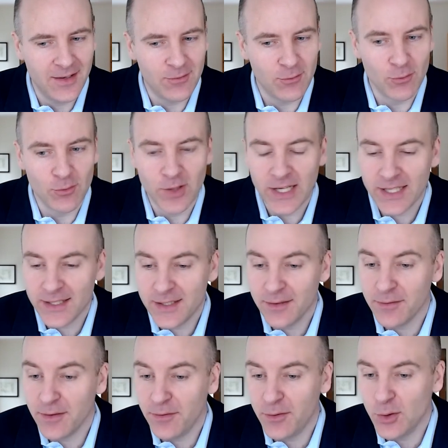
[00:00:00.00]

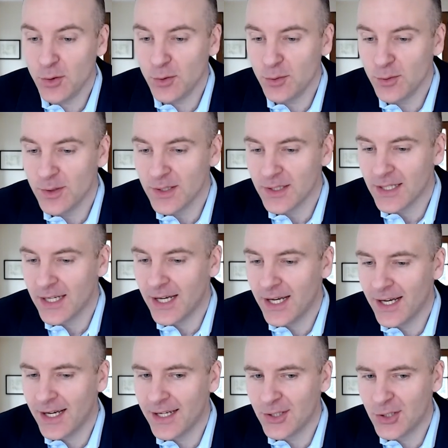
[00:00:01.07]
relatively few
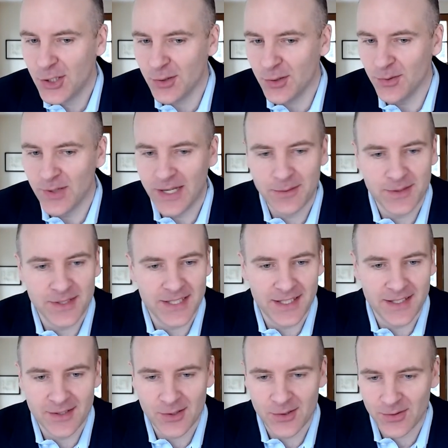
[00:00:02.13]
do. I would say
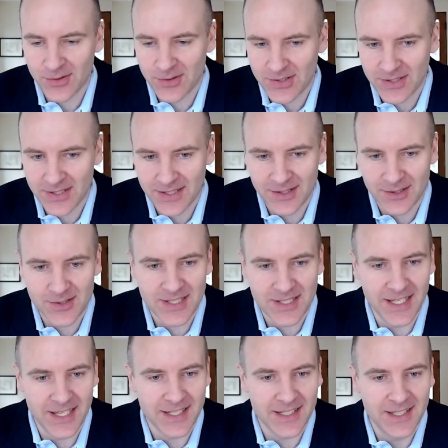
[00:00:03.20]
sort of looks
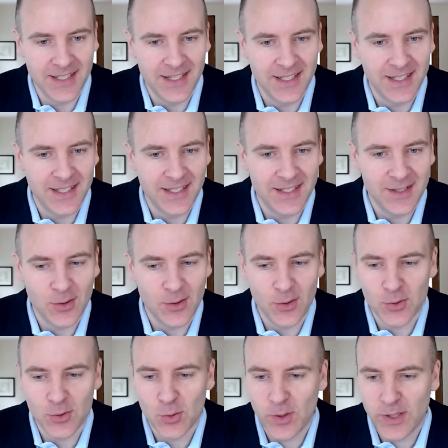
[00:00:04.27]
like
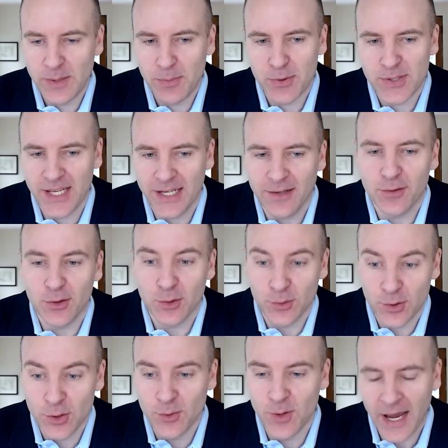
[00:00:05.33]
20% of you
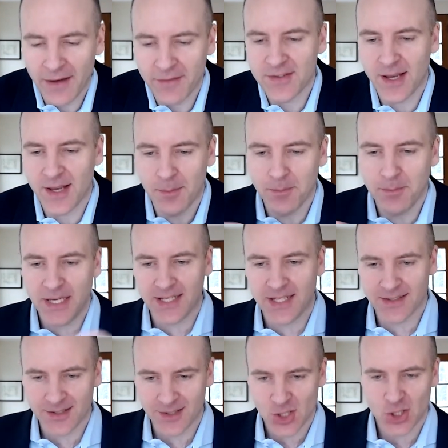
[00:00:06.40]
do have some
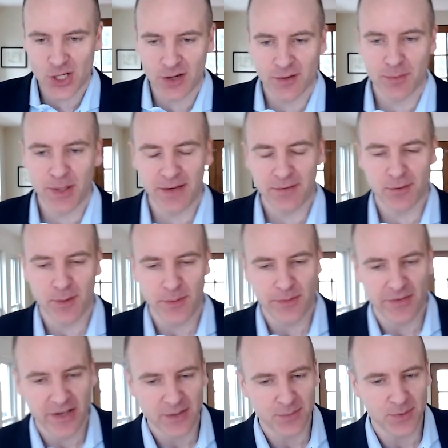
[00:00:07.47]
means to share platform
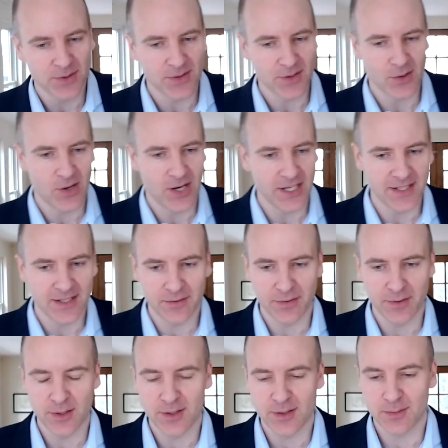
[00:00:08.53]
investments across
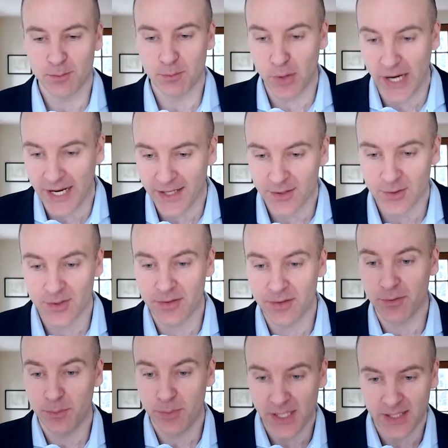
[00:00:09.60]
different brands or
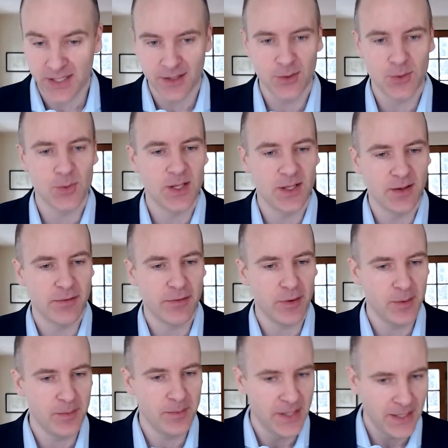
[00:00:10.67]
different P&Ls within the
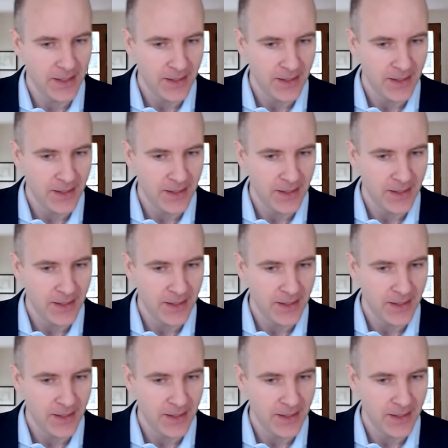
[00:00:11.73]
firm.